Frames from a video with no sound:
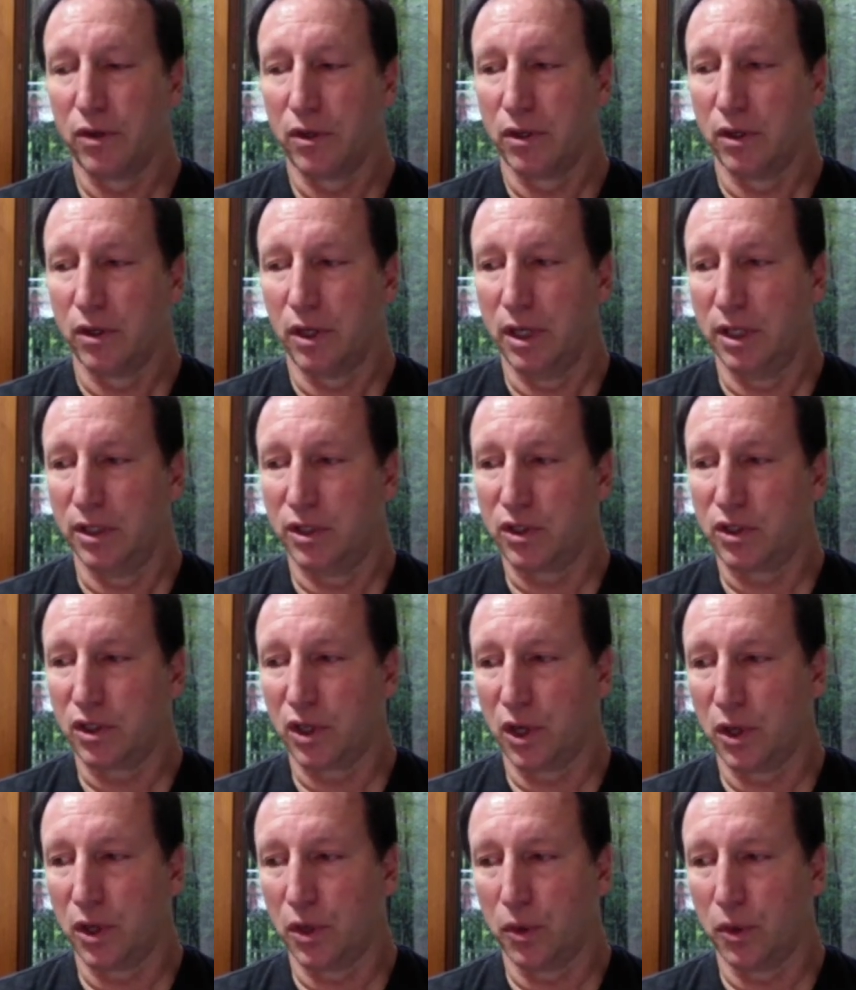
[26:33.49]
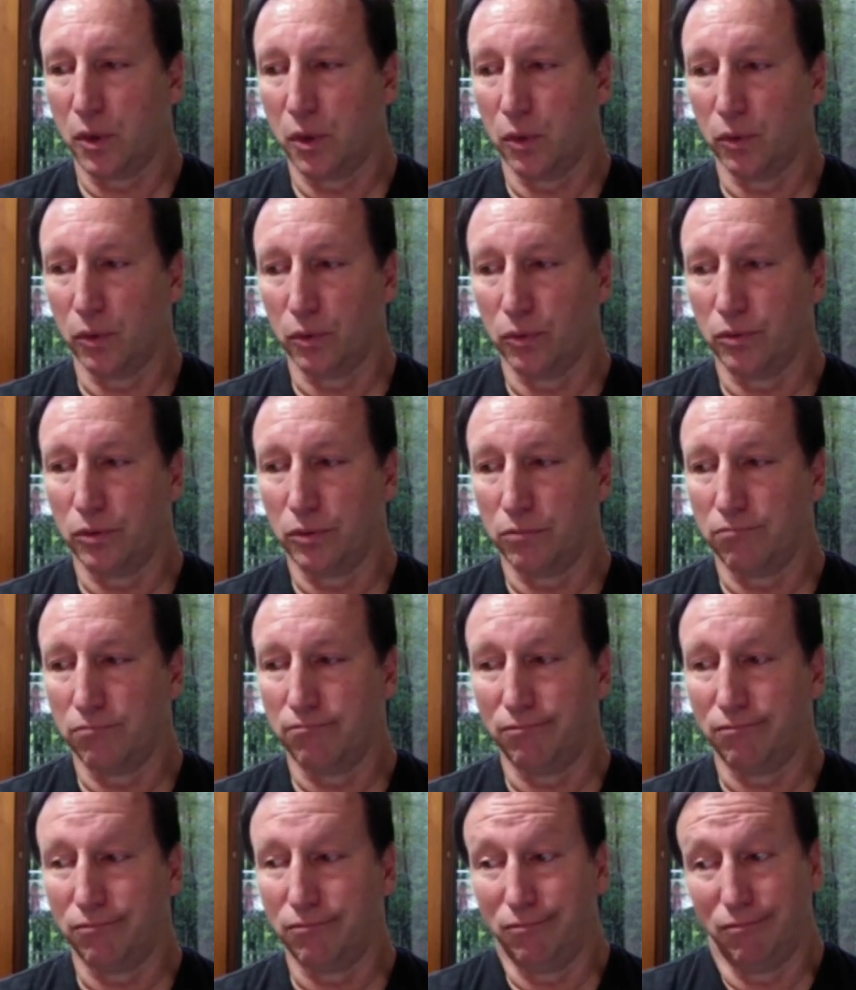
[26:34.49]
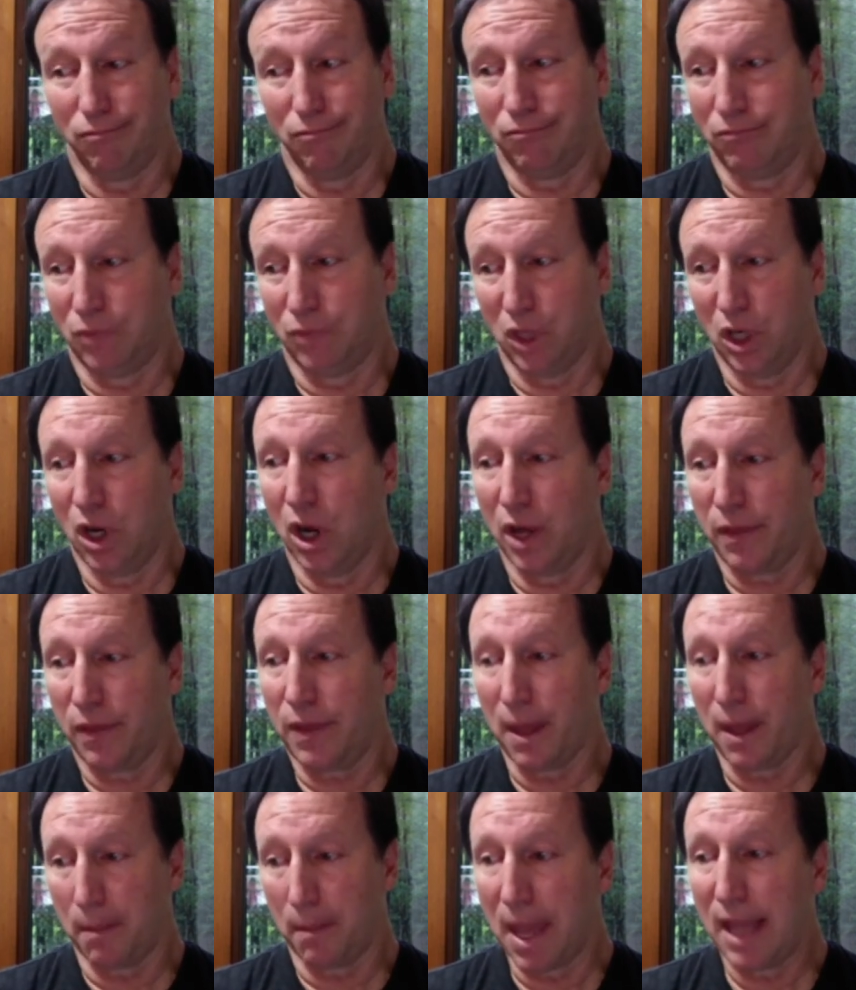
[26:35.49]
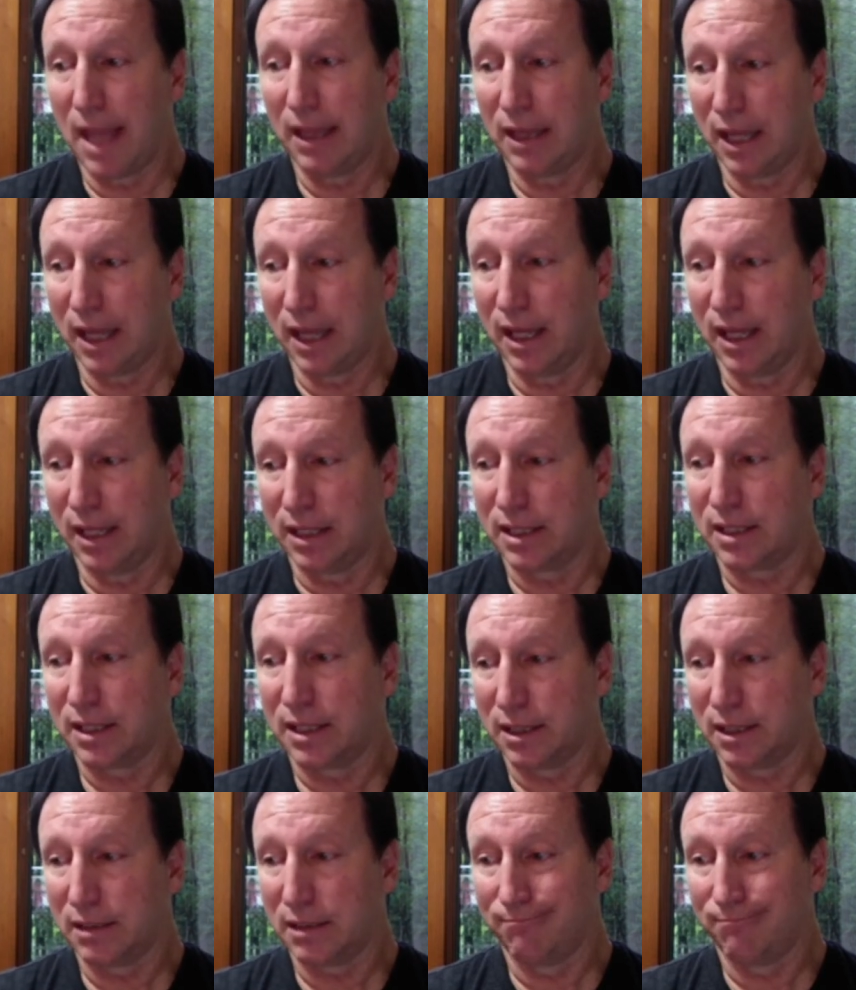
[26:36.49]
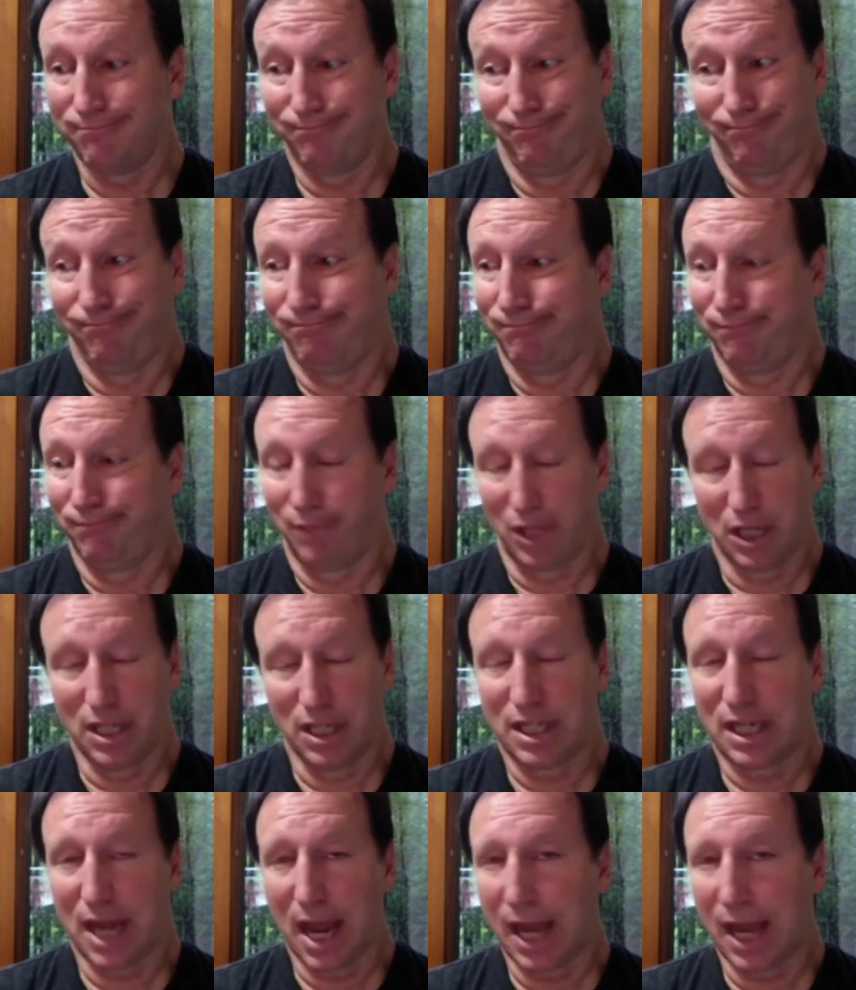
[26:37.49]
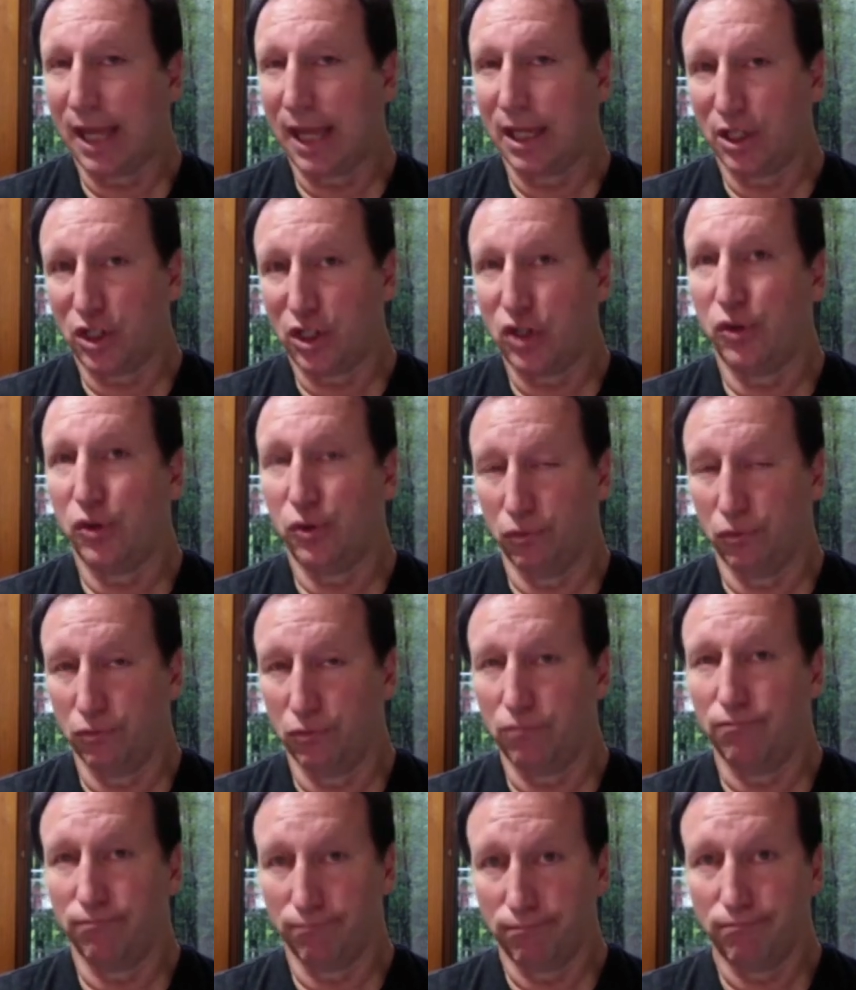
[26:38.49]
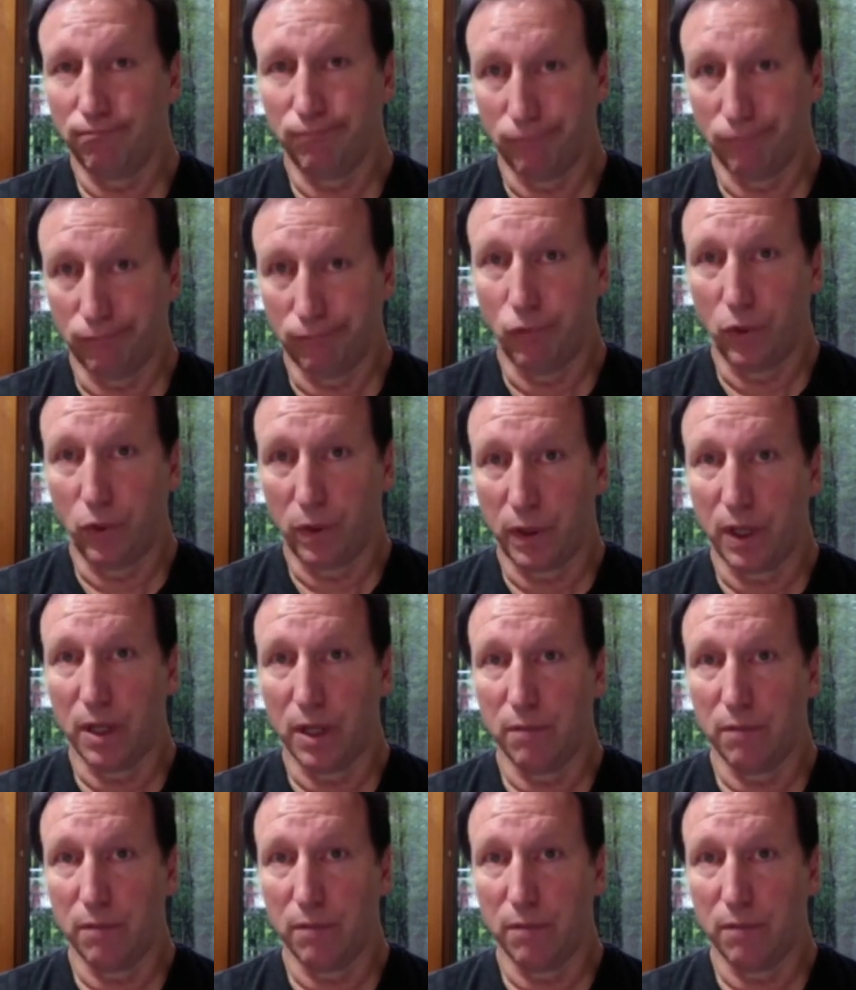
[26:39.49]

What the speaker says: And so, you know, I think mainly it's staying in tune with him.